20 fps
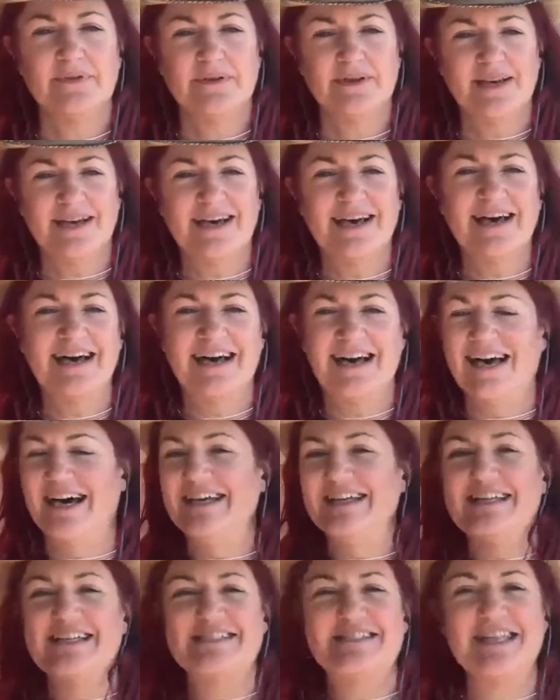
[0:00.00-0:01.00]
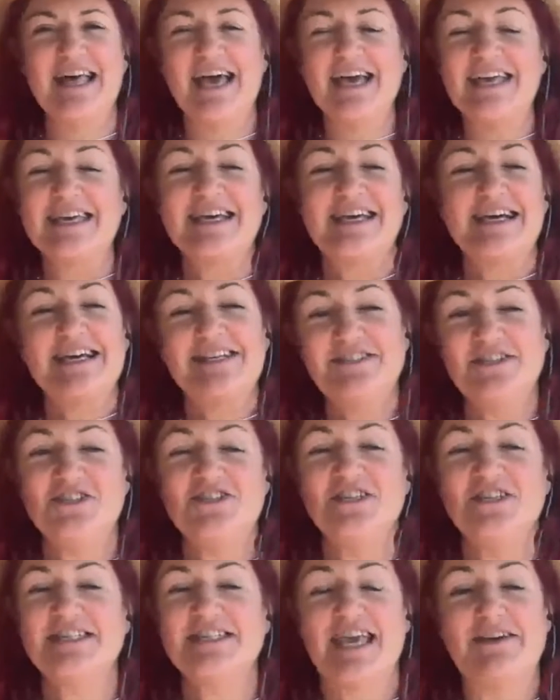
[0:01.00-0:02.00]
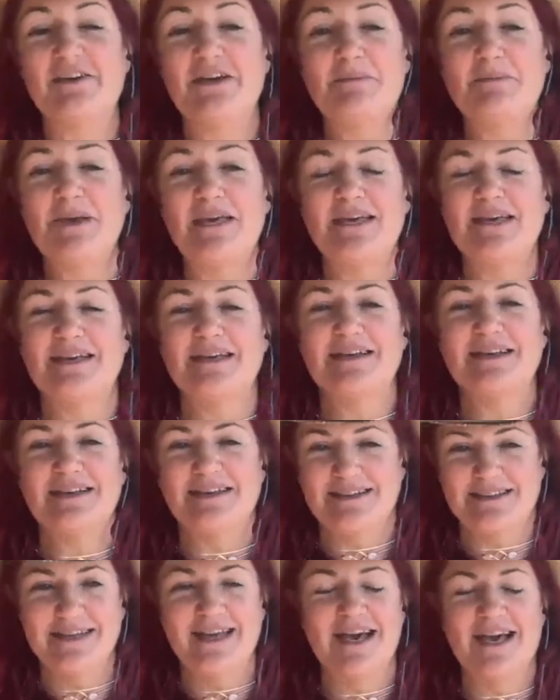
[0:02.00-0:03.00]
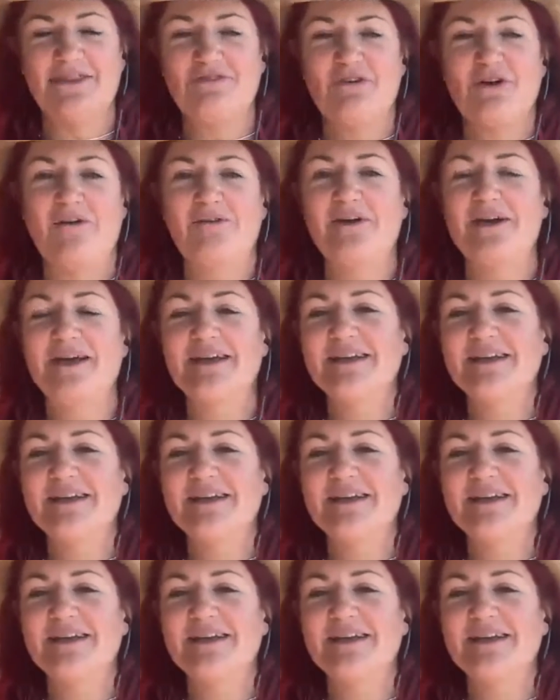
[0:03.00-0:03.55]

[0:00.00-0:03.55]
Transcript: it's like and, she's just giving me yeah. Throwing.